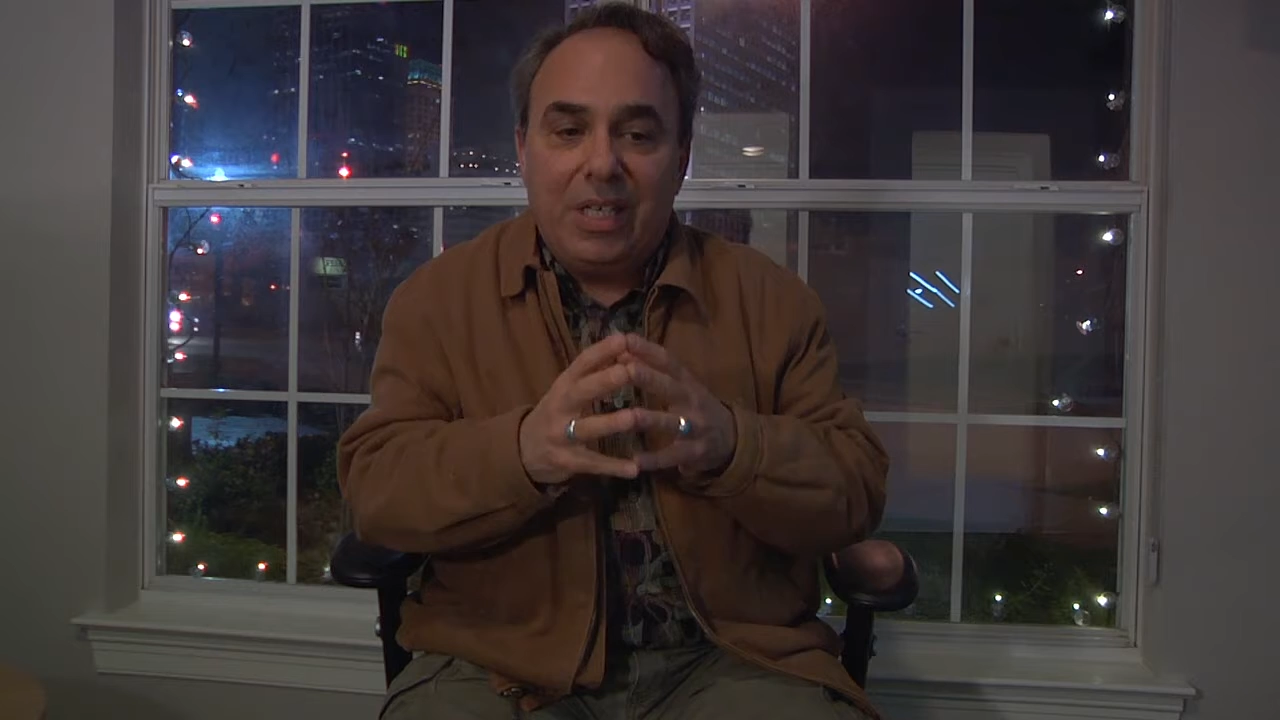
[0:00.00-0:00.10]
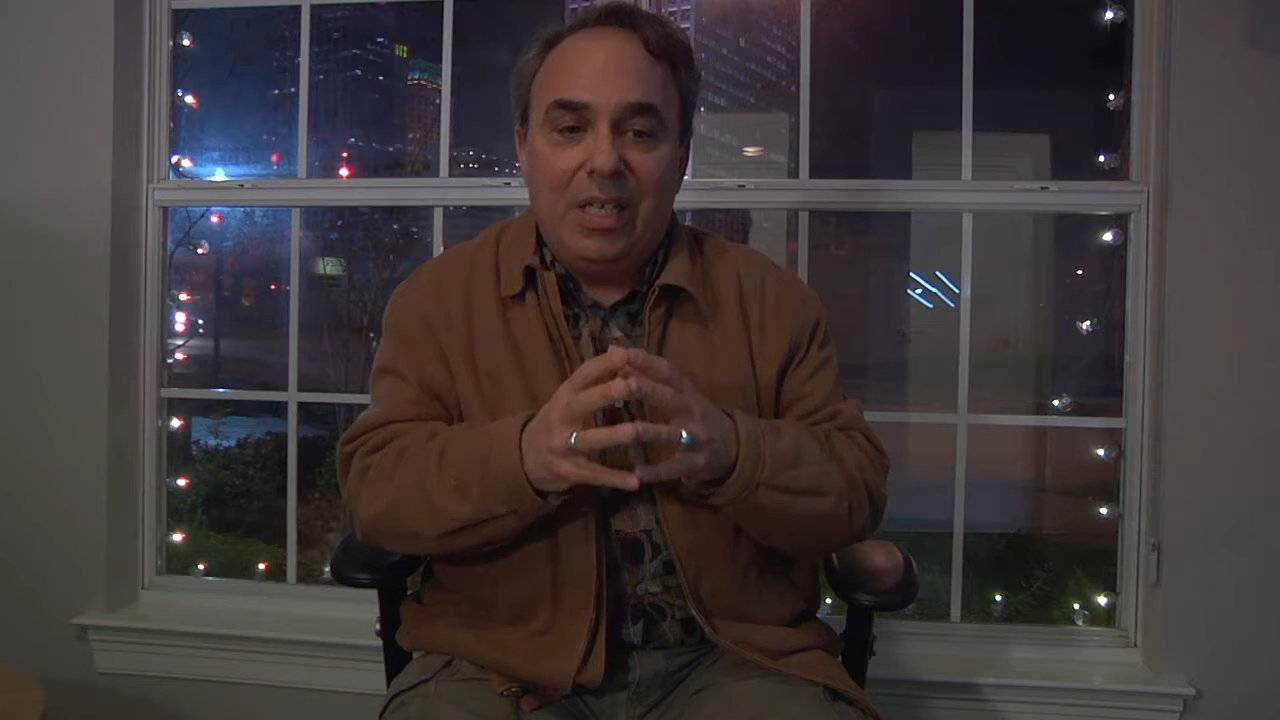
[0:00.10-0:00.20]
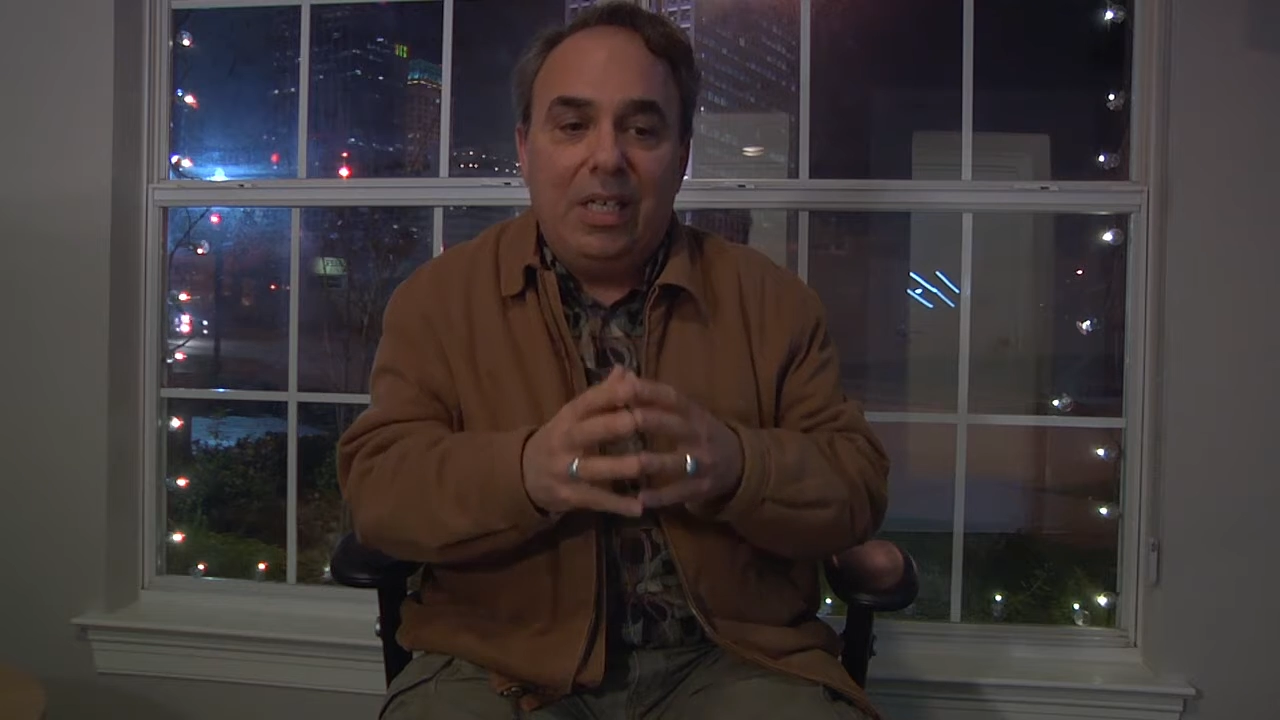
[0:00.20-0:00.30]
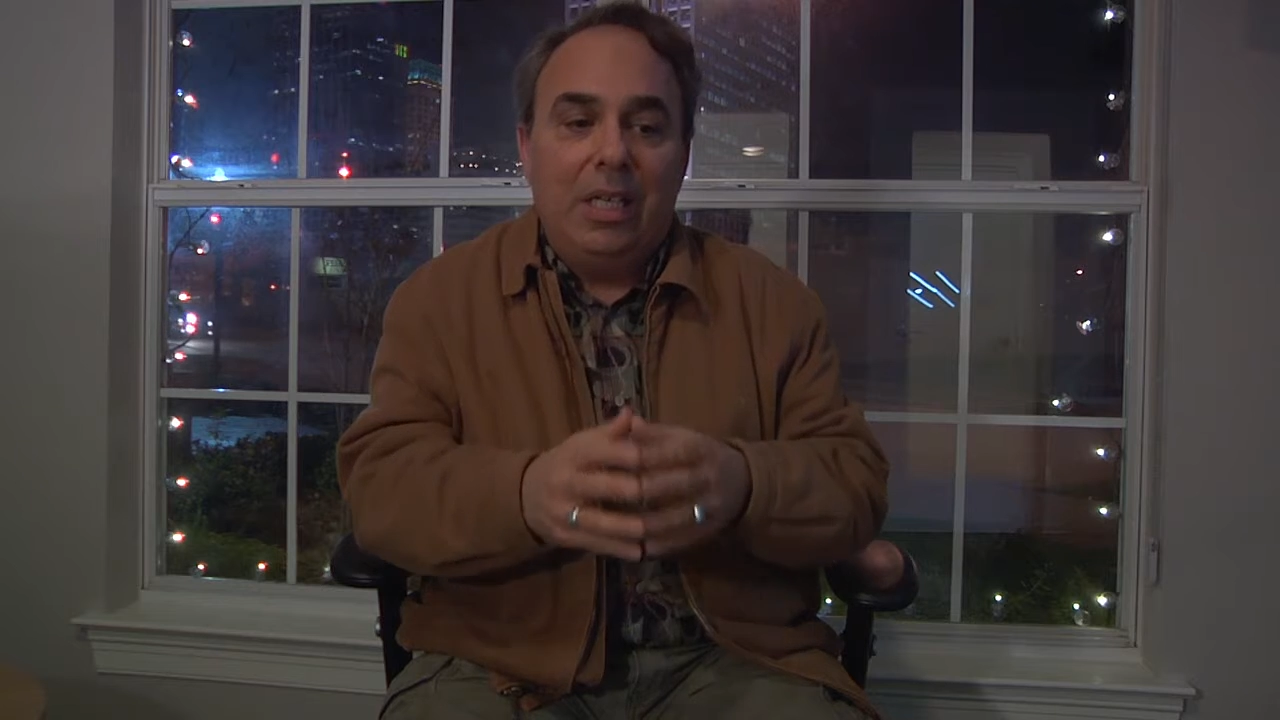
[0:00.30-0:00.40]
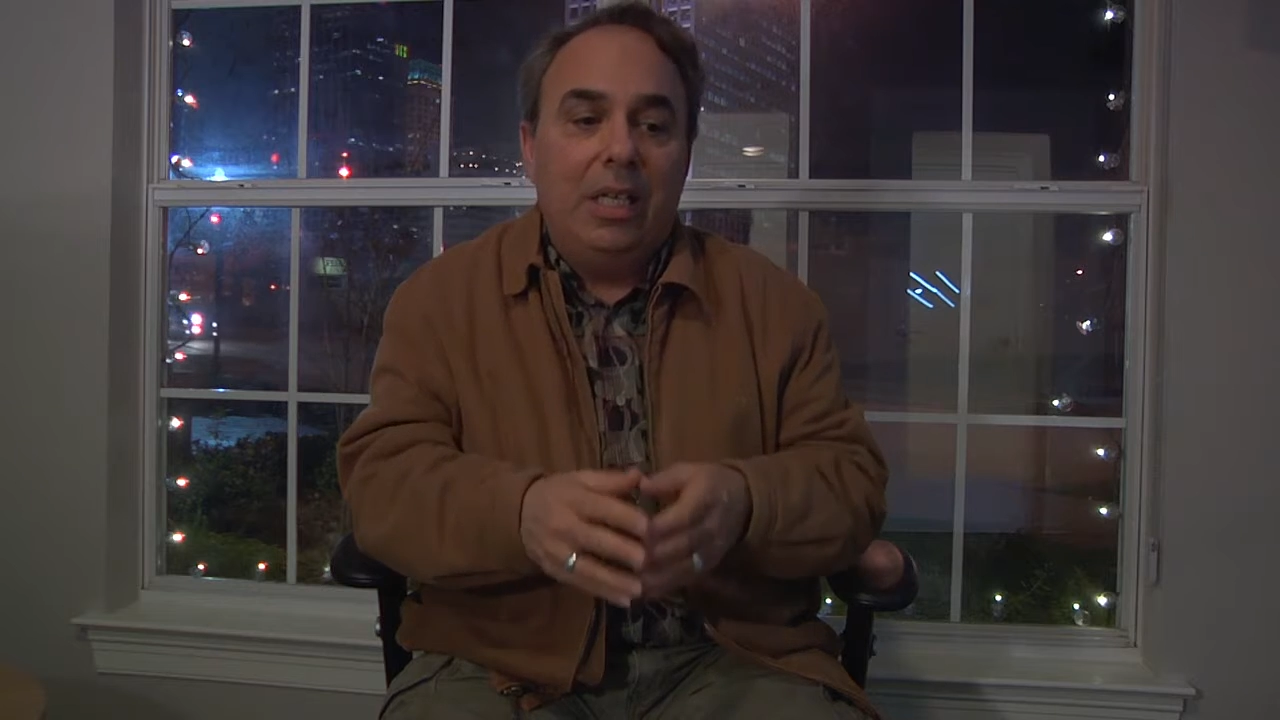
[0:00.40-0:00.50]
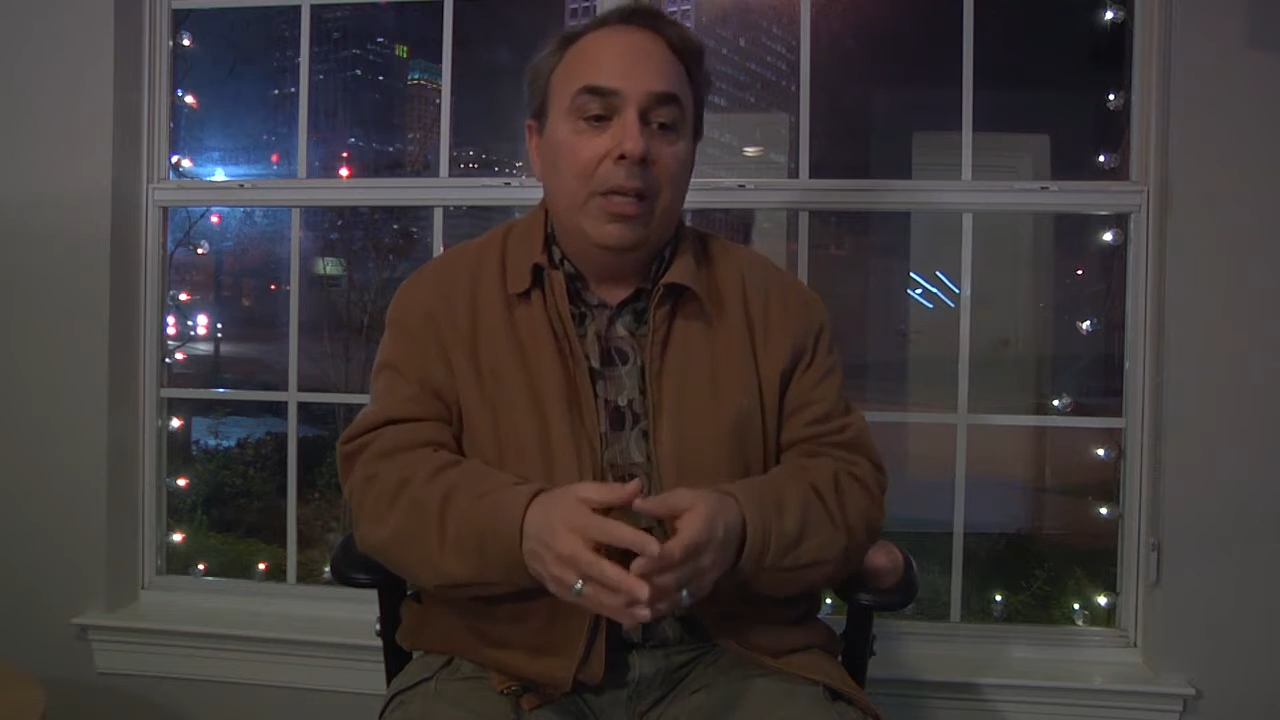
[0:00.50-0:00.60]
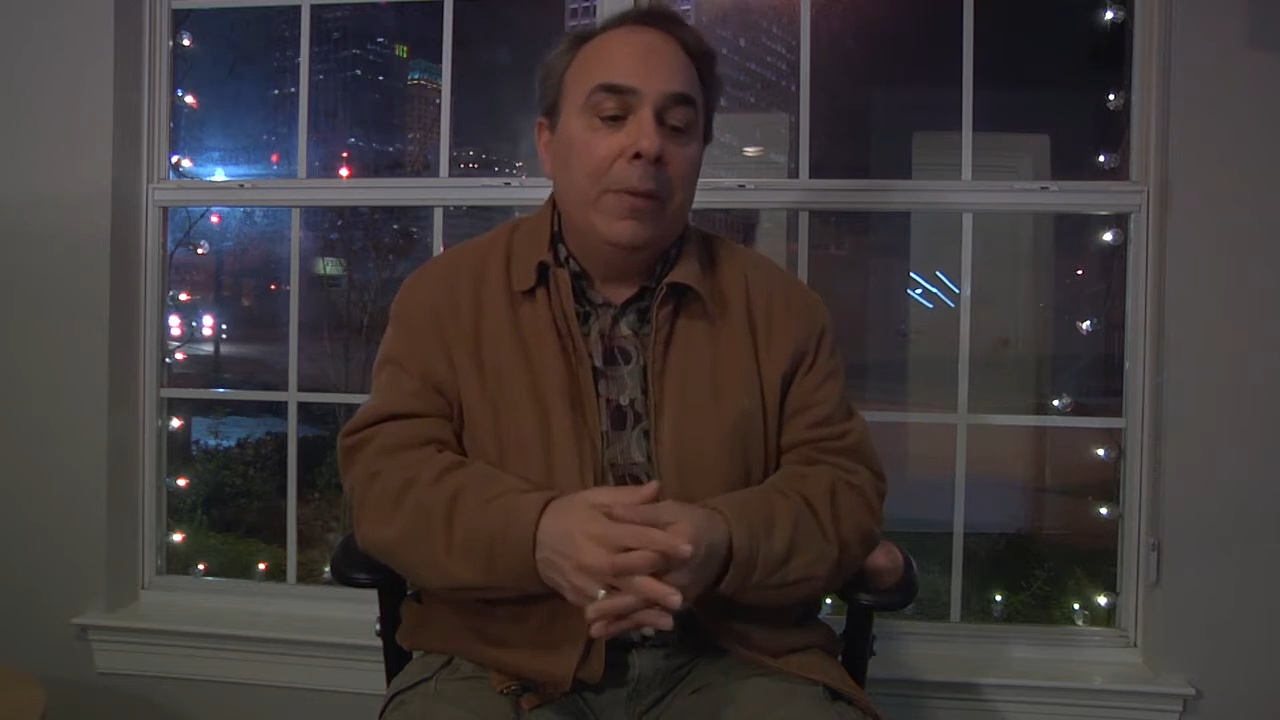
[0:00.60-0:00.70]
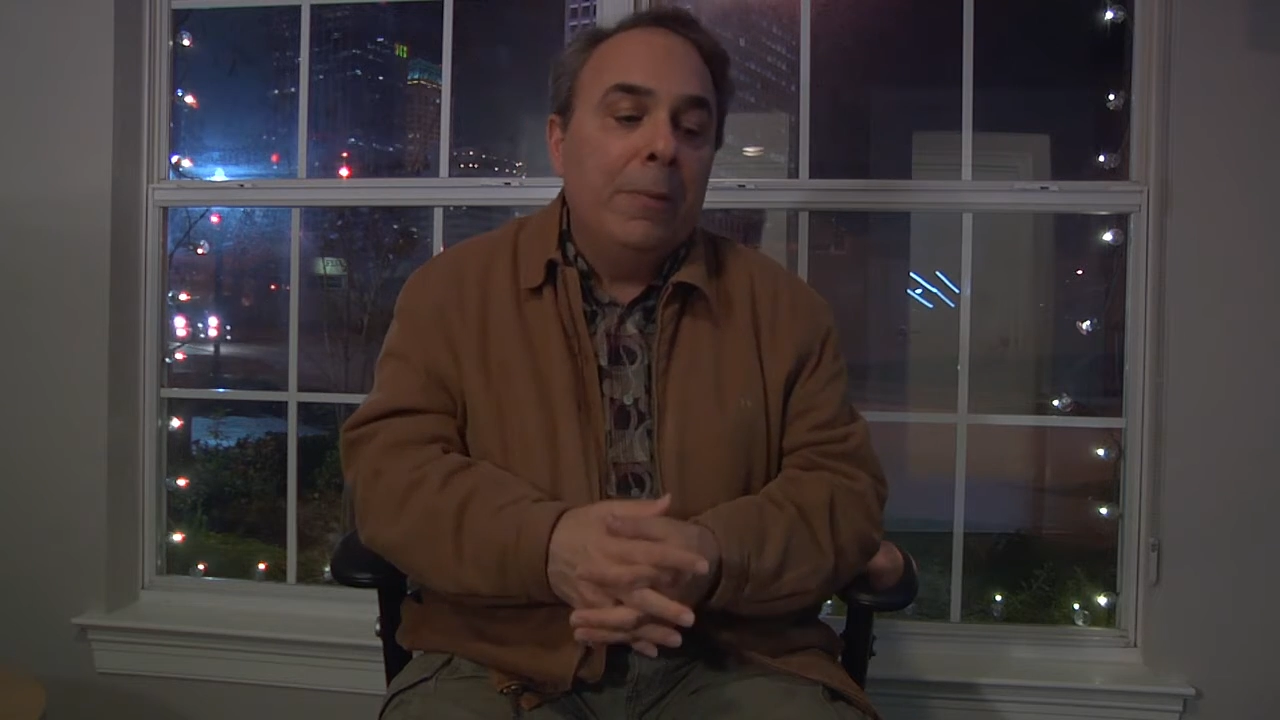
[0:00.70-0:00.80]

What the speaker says: key.